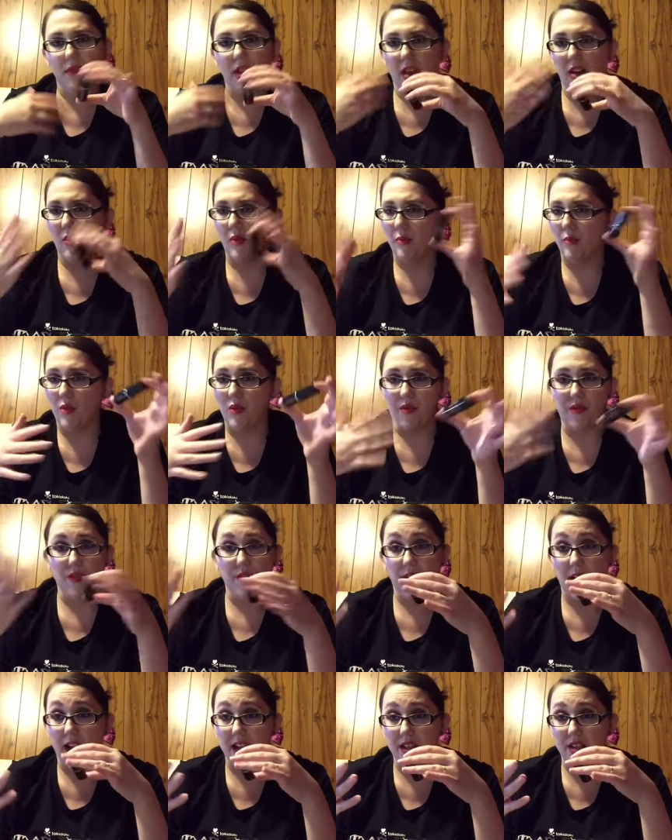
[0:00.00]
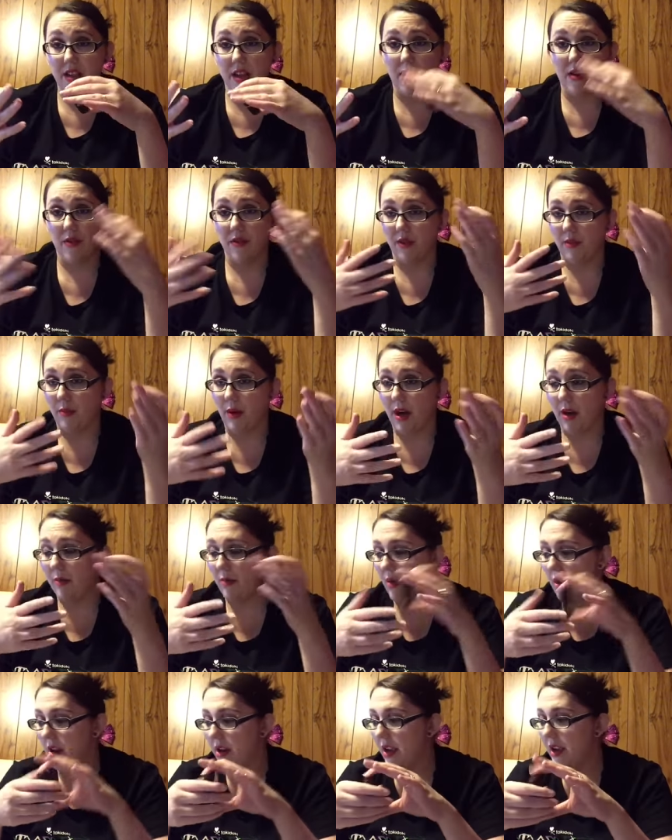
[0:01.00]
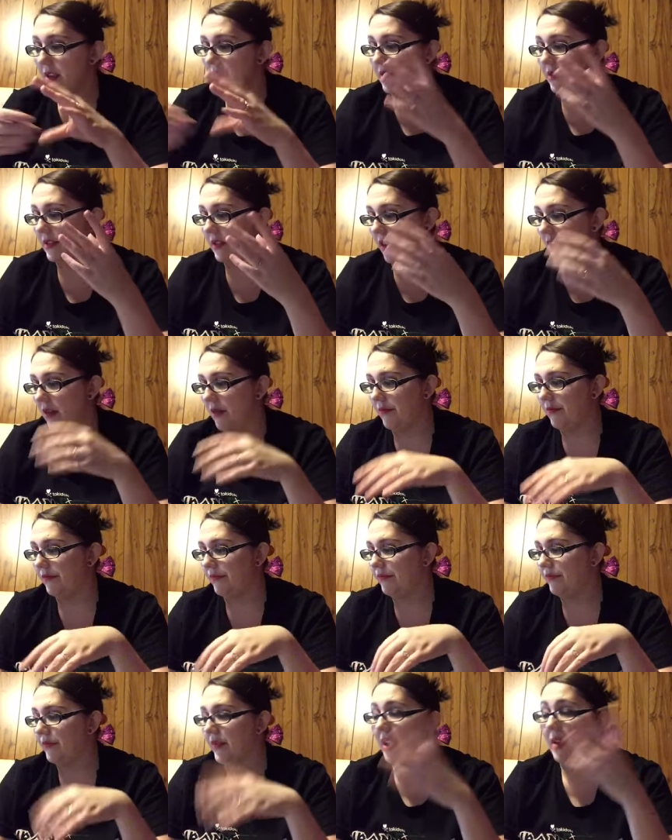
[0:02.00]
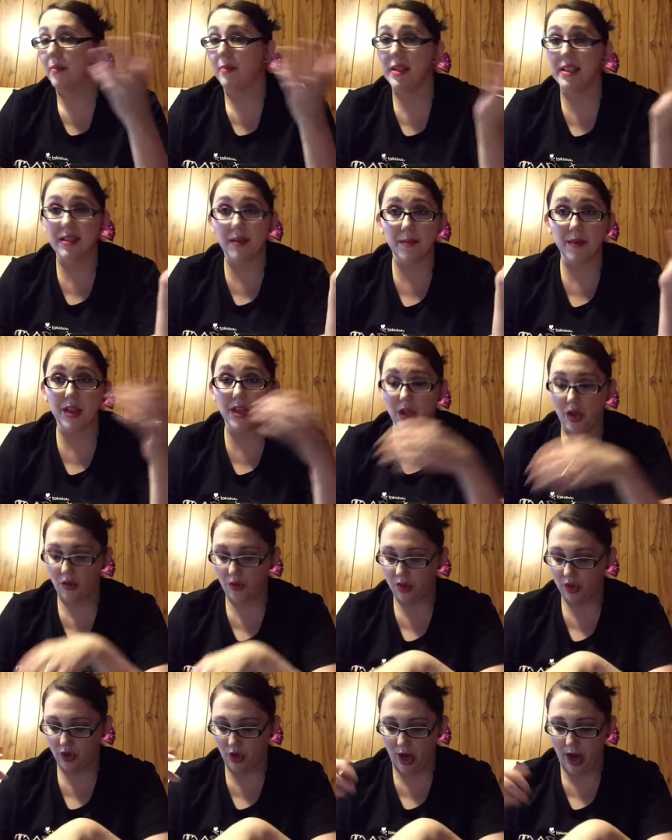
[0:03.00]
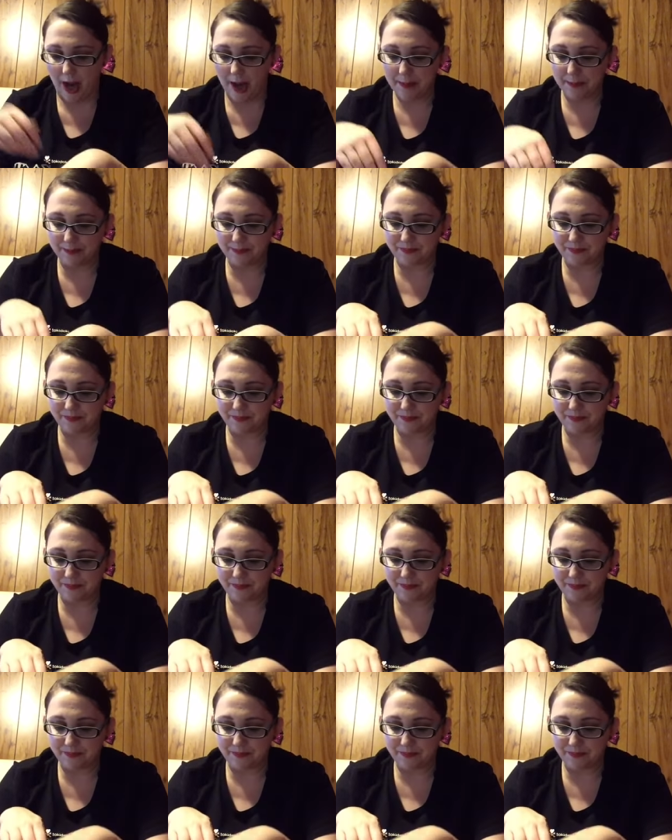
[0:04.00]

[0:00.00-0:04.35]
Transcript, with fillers: I know more for their eyeshadow and their brow products, so be something new to try.